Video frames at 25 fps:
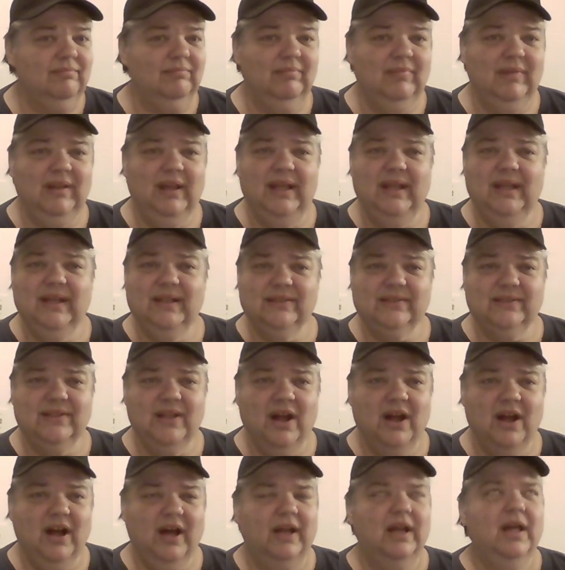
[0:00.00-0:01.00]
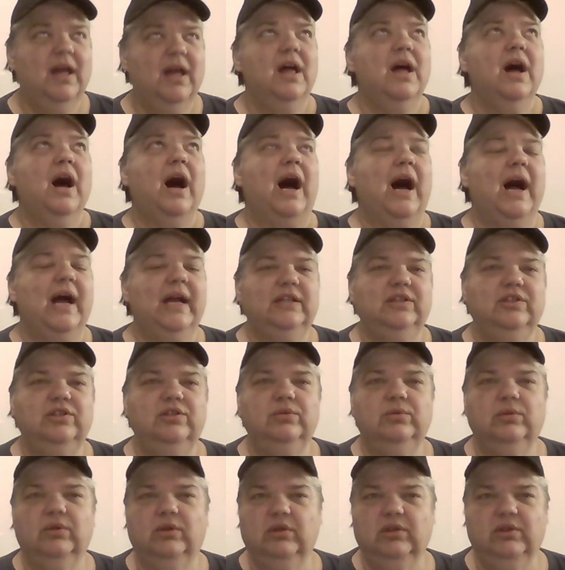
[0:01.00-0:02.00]
It is not. I
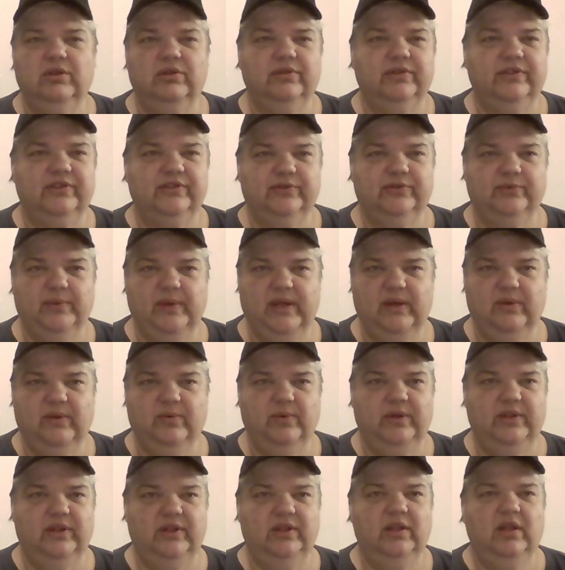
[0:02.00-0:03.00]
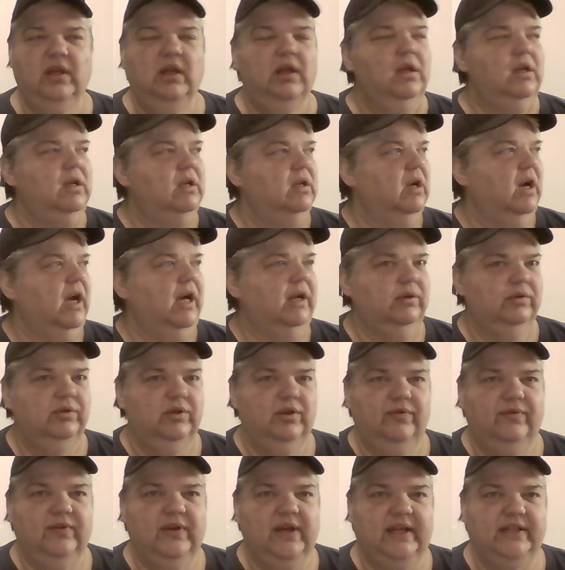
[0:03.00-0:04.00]
knew earlier this week when, I don't know
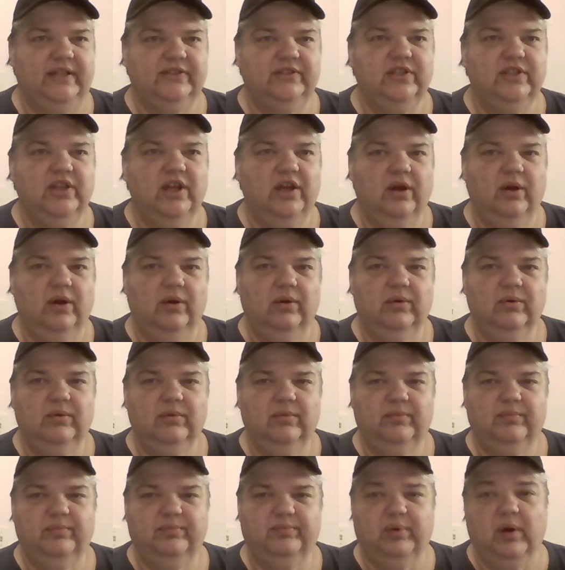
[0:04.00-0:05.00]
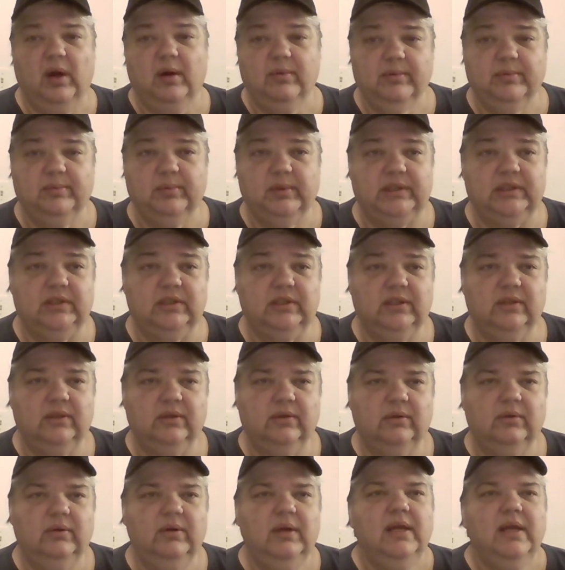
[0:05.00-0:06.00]
if you guys know, probably
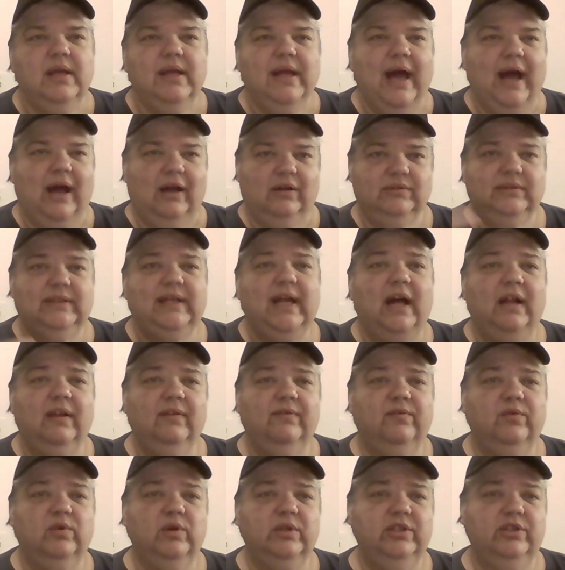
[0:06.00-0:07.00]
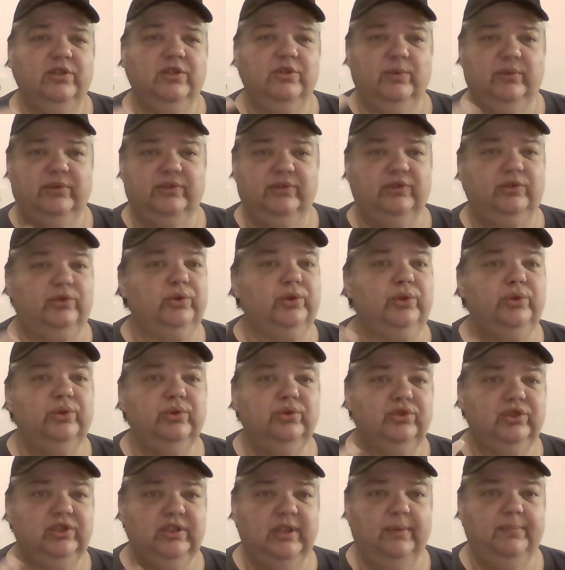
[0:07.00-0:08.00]
do, out in California there was a cruise
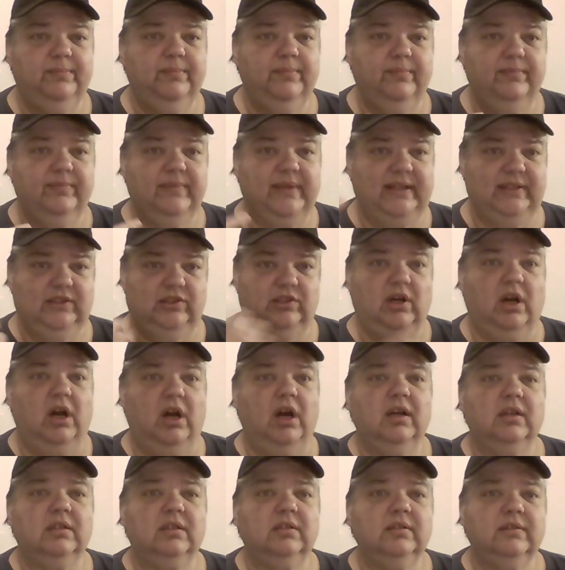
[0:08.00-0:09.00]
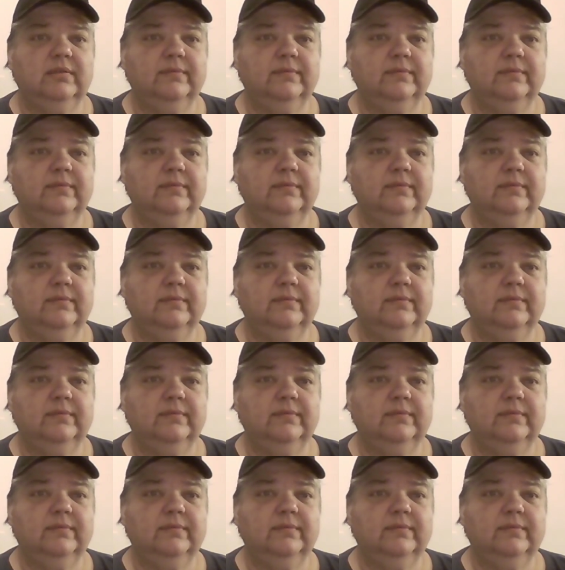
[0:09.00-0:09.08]
ship that docked,